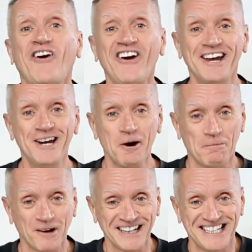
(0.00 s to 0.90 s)
if you'll
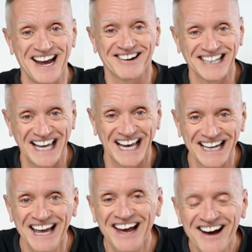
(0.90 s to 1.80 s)
put it down
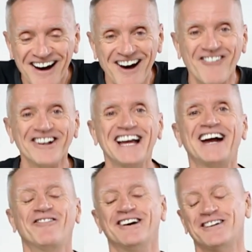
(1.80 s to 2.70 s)
again, uh, we'll,
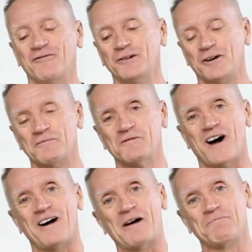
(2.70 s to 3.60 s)
we'll, we'll
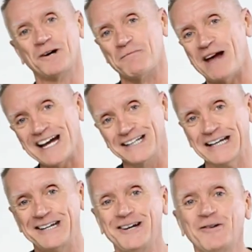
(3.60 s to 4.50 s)
uh, put it back in
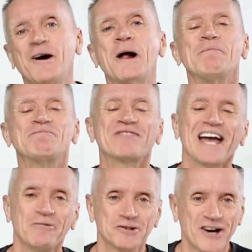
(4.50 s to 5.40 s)
the queue
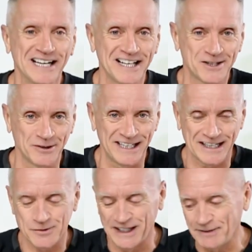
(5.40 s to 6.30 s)
and we'll try to get to it
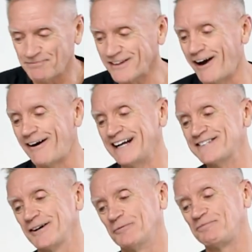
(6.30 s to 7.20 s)
next week. All
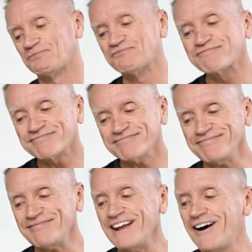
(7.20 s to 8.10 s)
right, so,
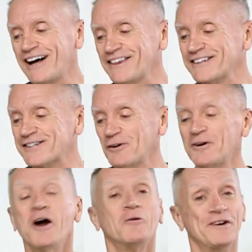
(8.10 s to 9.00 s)
uh,
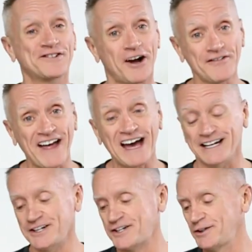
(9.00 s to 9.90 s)
so we've solved
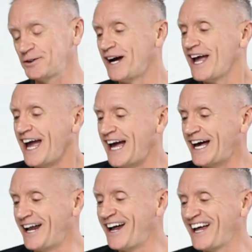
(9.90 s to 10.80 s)
that issue. And,